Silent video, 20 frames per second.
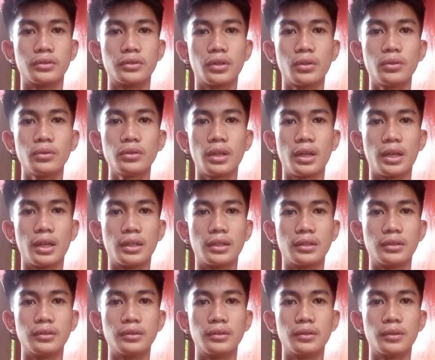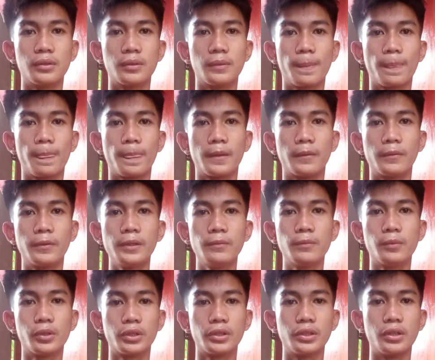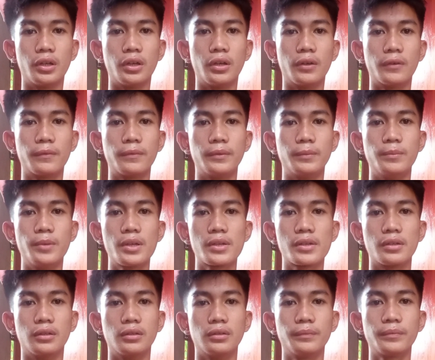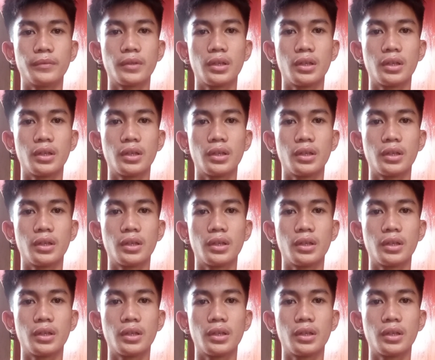drought and freeboard of the vessel,